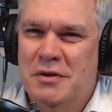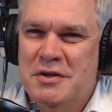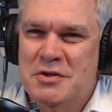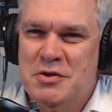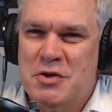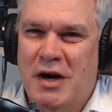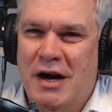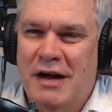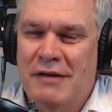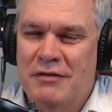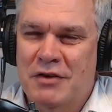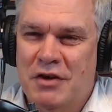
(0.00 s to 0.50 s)

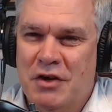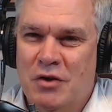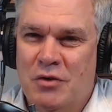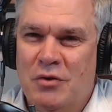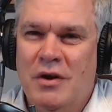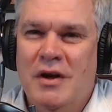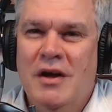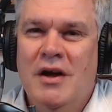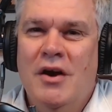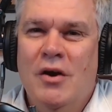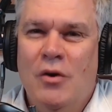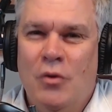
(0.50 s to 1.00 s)
driving you.
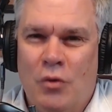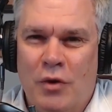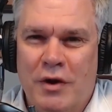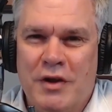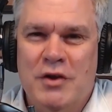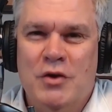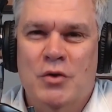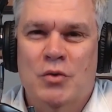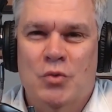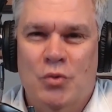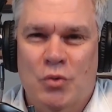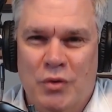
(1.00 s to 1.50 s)
What do
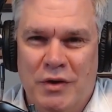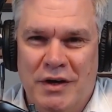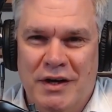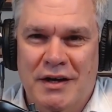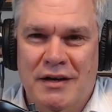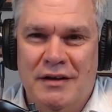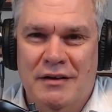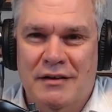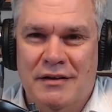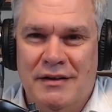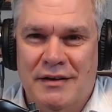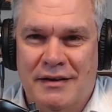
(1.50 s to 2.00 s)
you
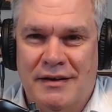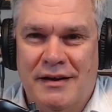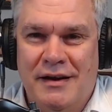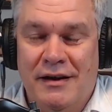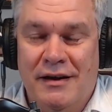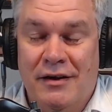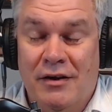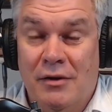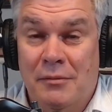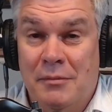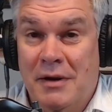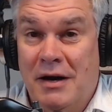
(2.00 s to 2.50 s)
really
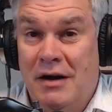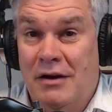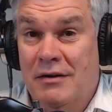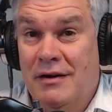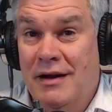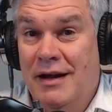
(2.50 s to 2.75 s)
care about?